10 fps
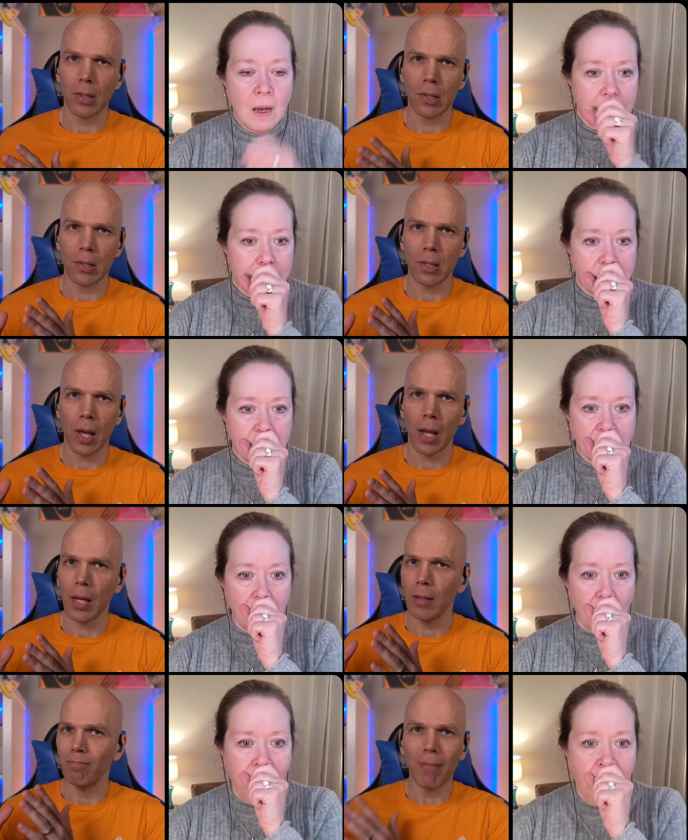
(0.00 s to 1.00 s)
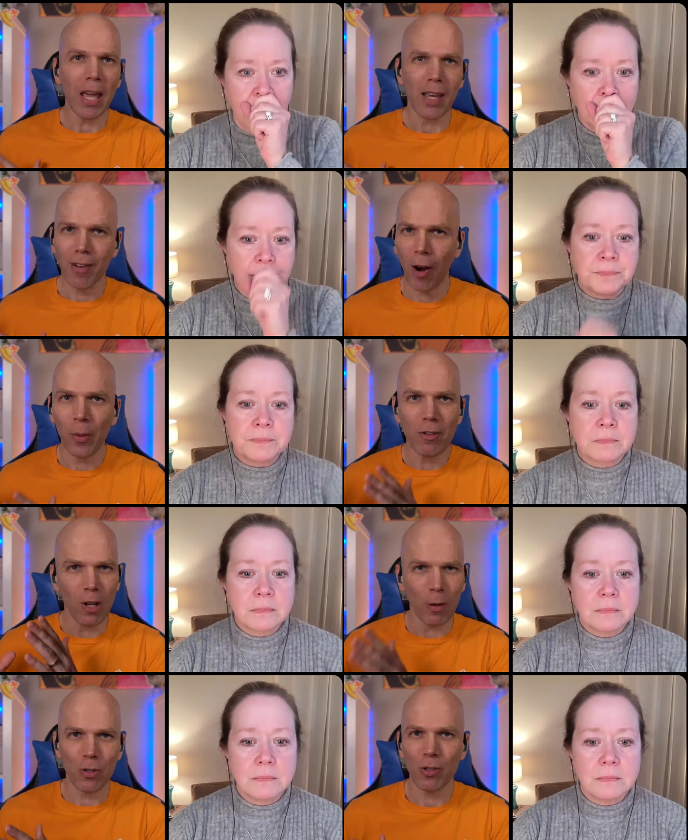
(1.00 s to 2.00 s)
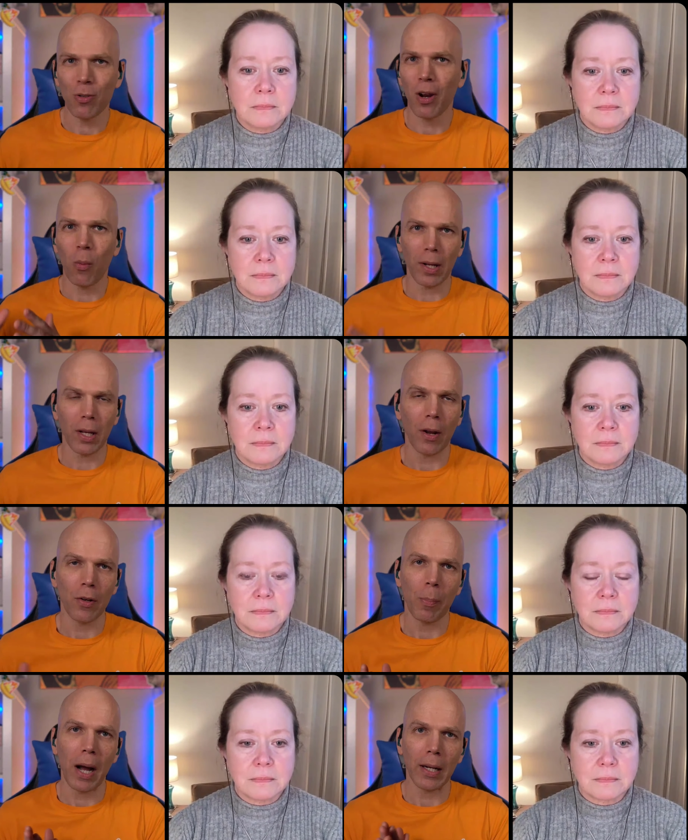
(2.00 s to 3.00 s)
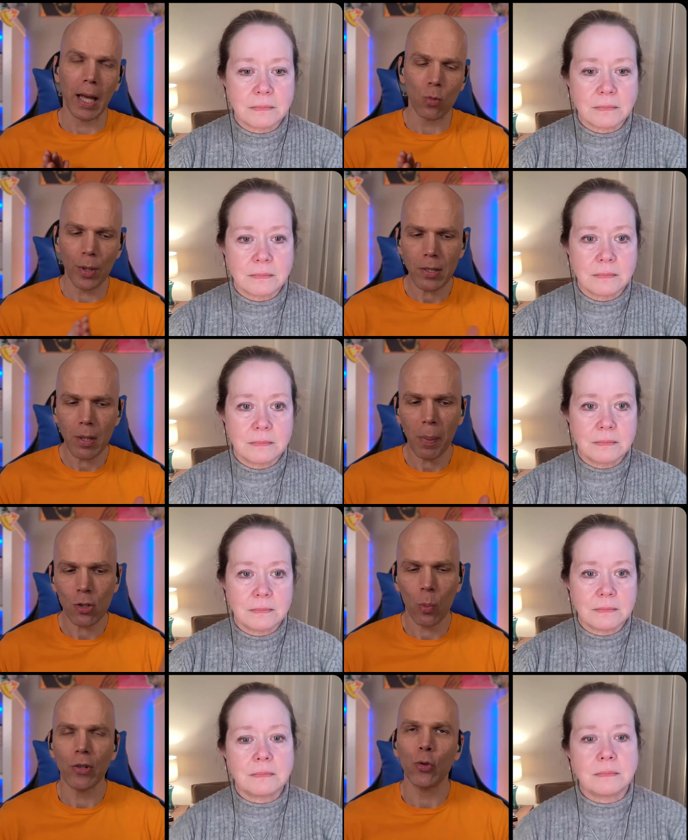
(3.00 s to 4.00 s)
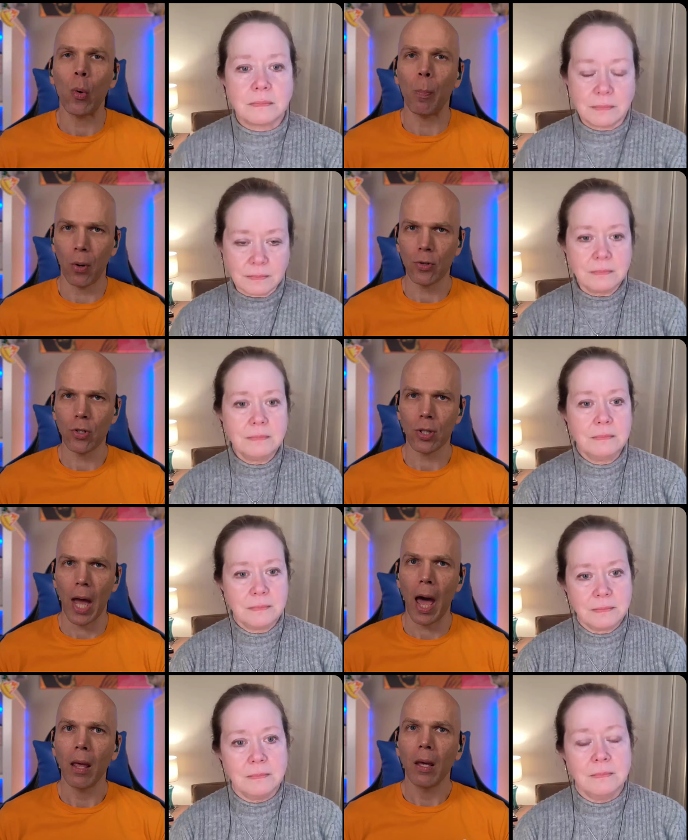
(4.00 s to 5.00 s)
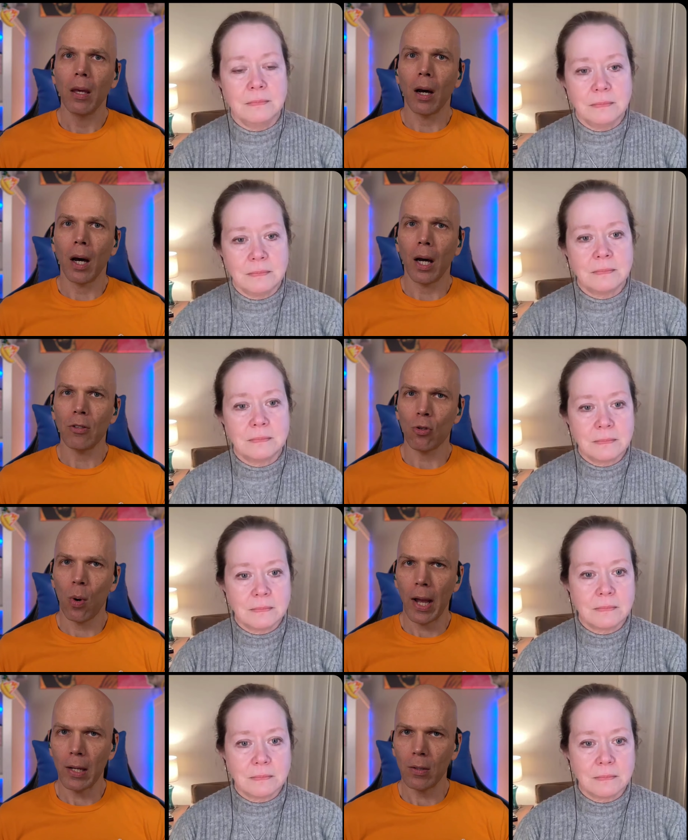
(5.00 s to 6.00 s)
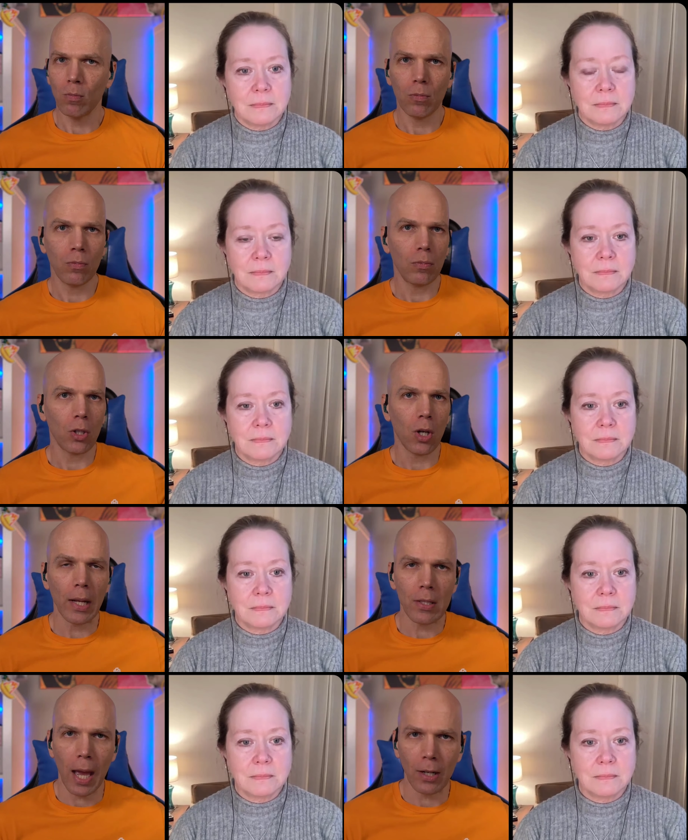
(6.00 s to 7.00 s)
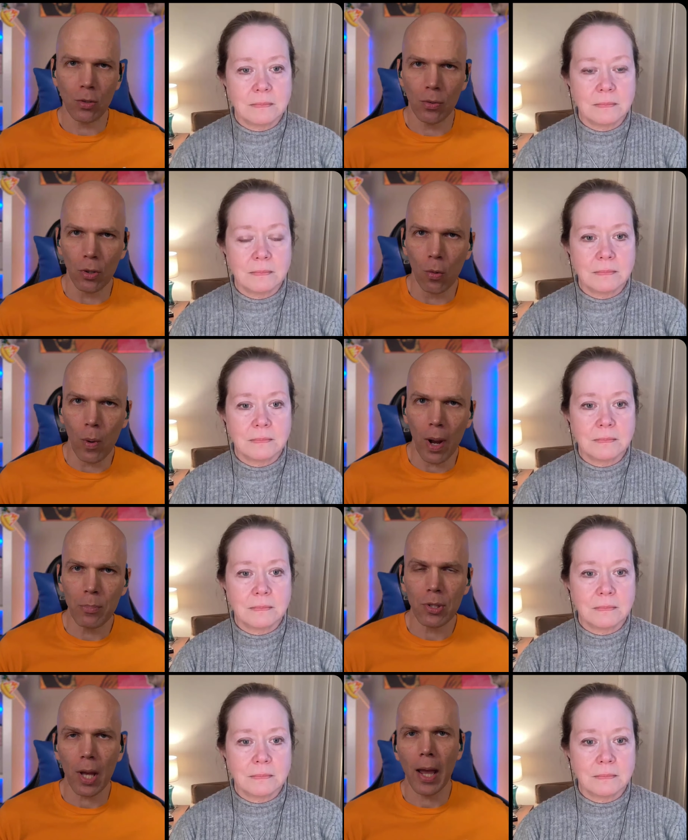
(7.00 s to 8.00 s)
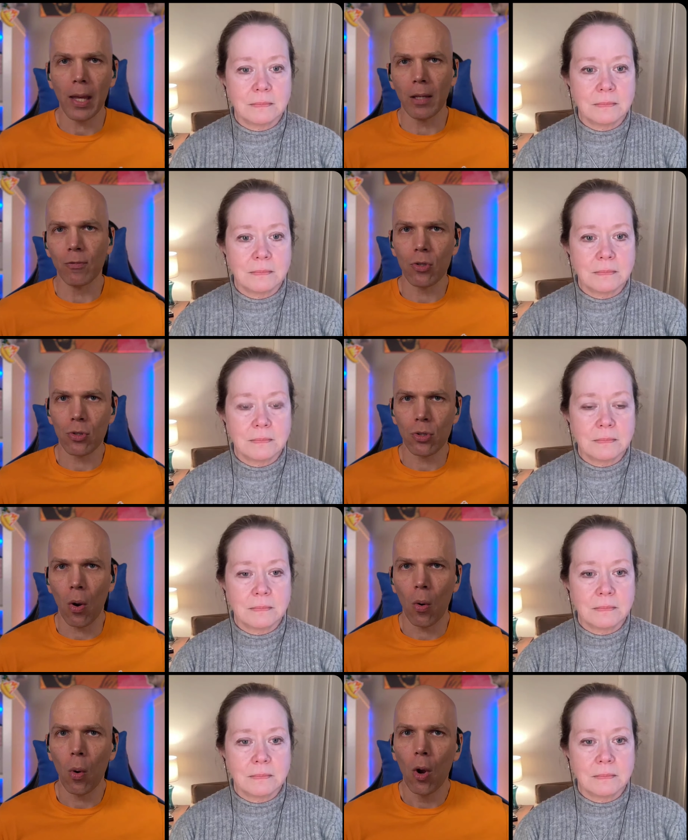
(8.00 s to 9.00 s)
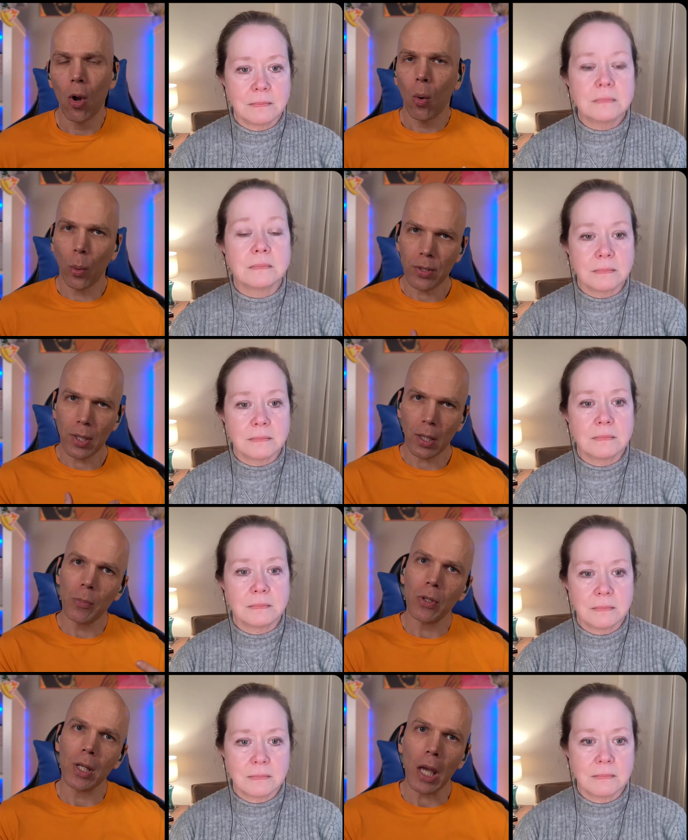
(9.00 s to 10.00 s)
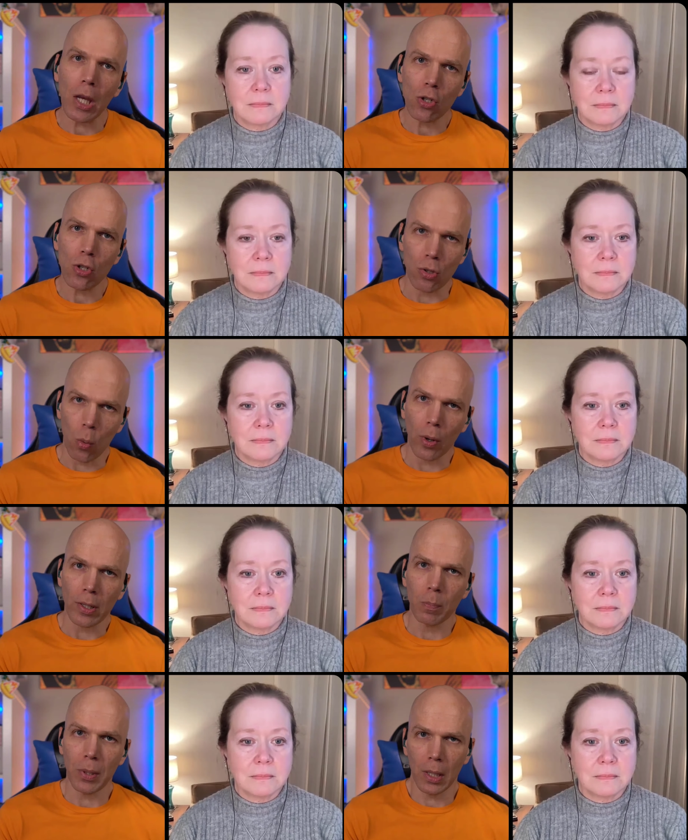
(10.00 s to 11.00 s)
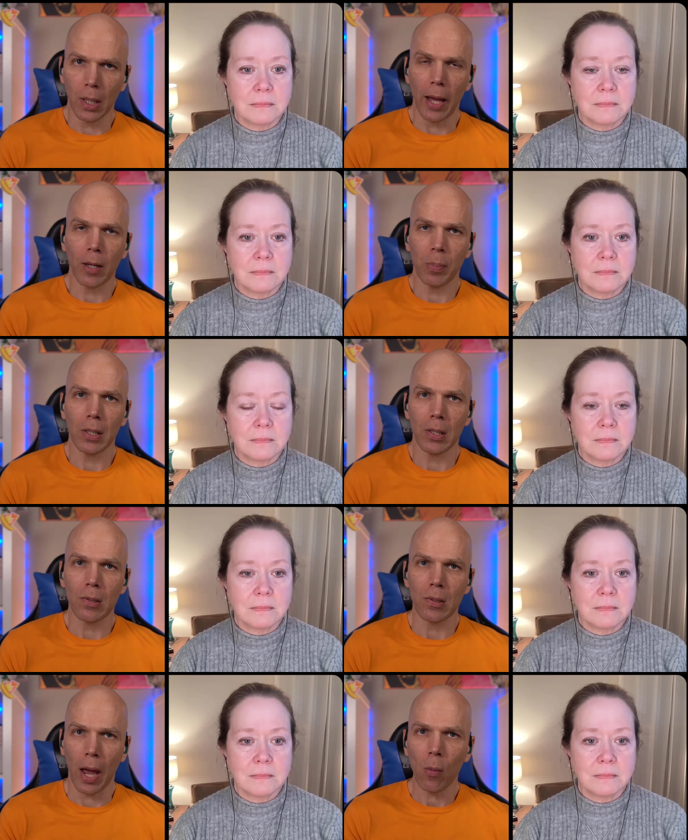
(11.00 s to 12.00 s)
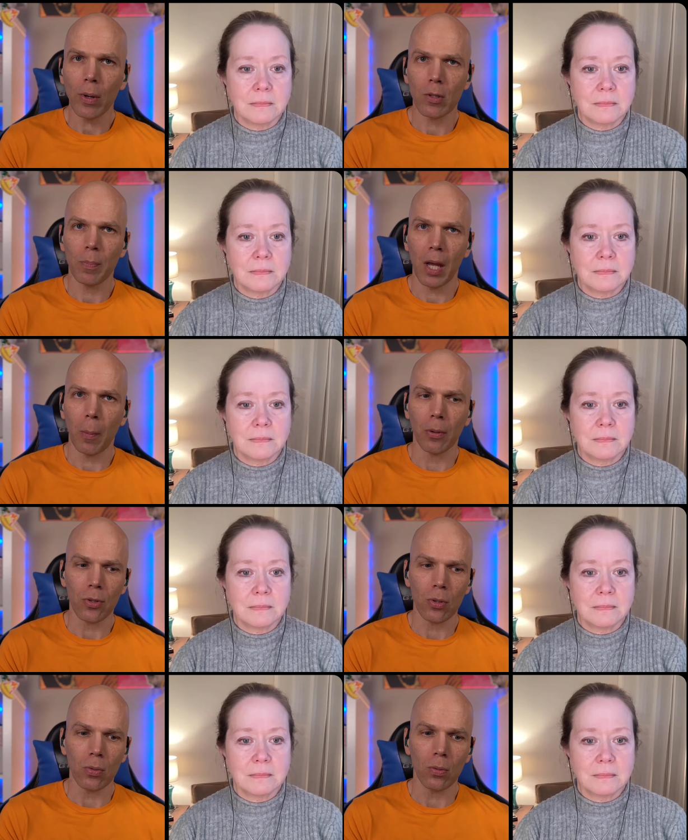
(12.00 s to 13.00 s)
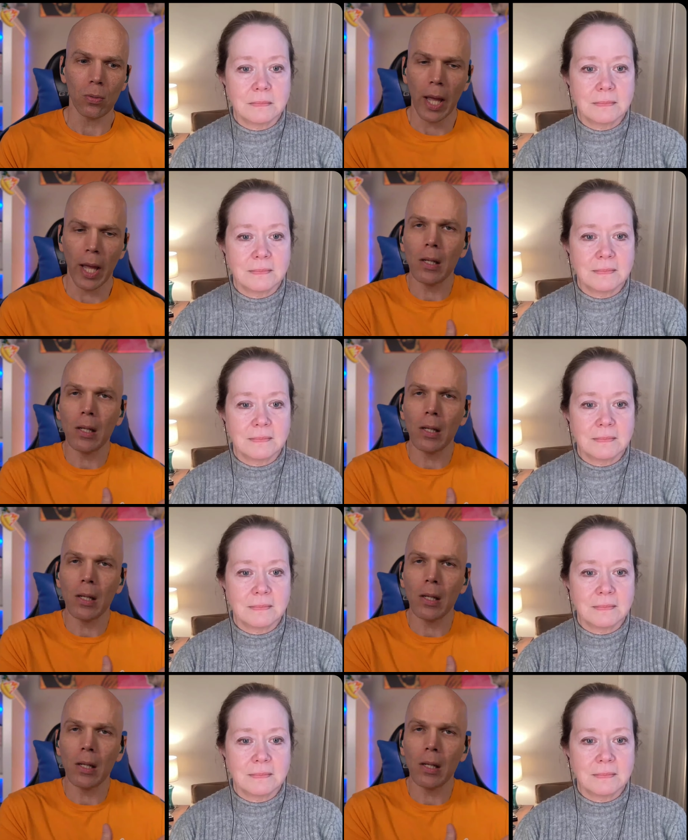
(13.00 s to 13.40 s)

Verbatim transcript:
Speaker 1: just say me, I reach out to you and I want to get on your podcast. What's the best way to approach that? Uh, do I contact you through a website? If so, what's that communication going to be like? Because I want to be able to land